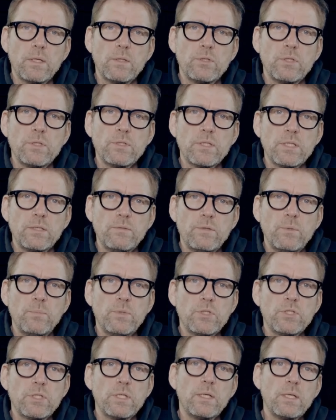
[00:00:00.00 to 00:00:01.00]
just give the
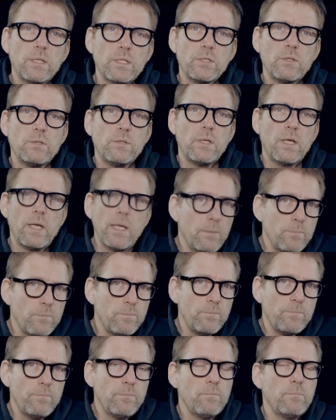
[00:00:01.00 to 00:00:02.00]
machine a little time
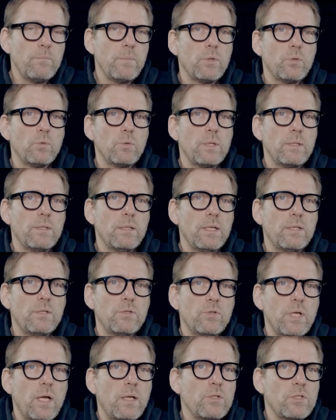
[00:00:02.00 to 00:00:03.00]
between the
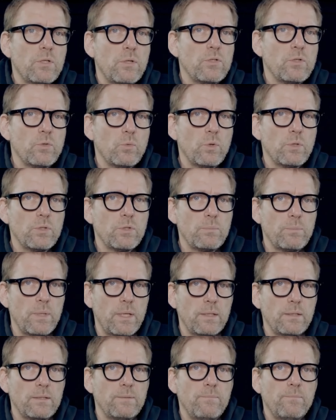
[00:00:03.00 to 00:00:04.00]
extractions you want to make.